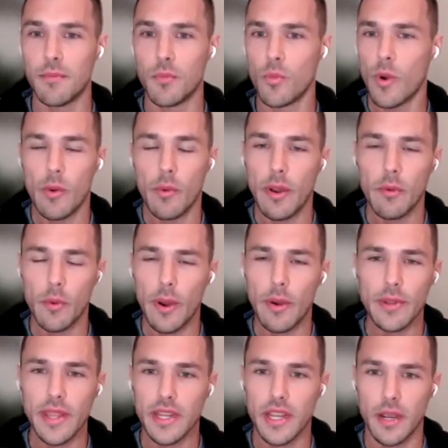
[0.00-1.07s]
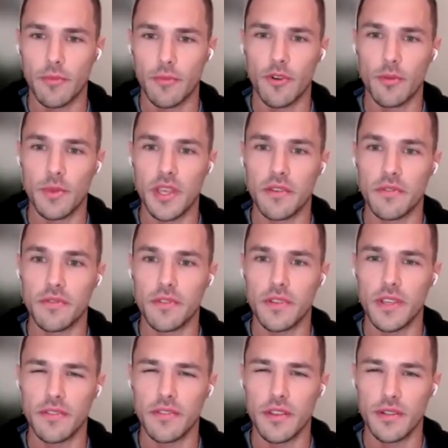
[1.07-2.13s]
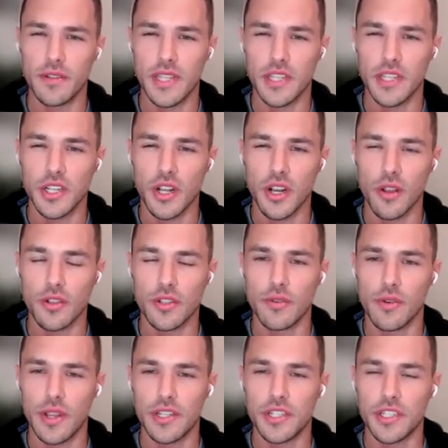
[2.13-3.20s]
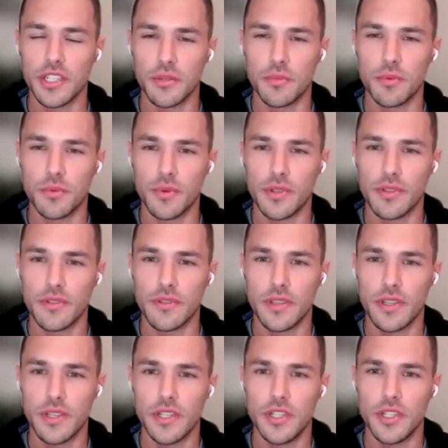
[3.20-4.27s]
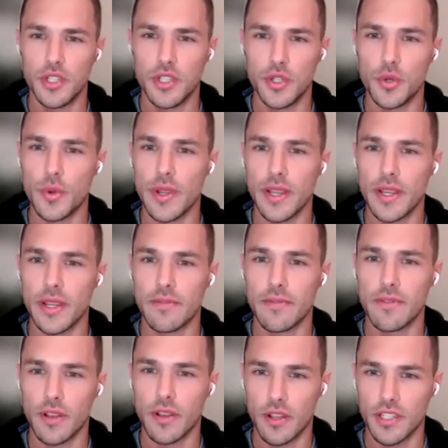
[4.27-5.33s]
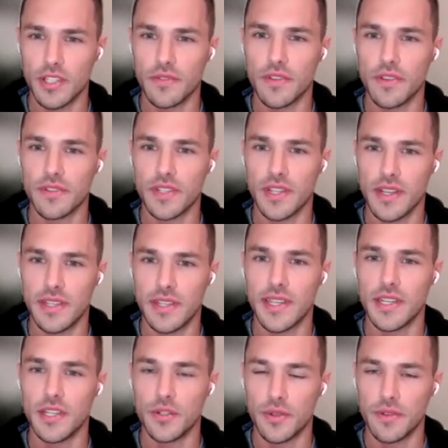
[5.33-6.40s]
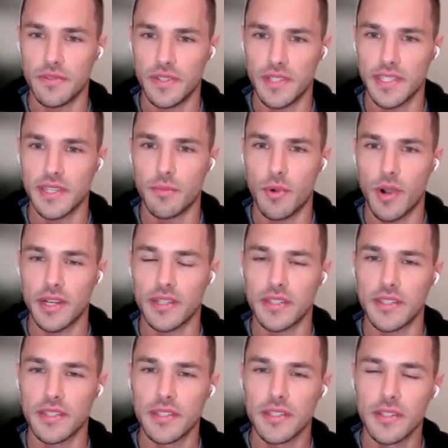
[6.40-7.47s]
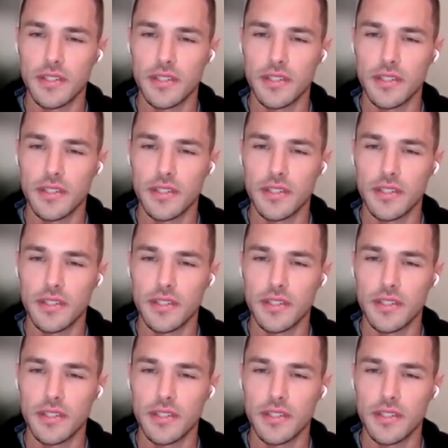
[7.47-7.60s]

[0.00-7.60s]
Where would that come from if there is such a close relationship with doing philosophy of science and doing physics in practice?